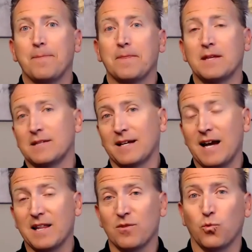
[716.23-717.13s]
The
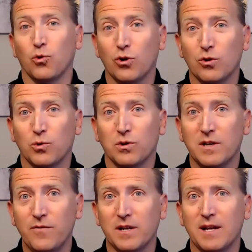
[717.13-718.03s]
kind of the world we're
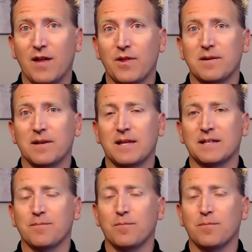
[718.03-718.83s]
living in now that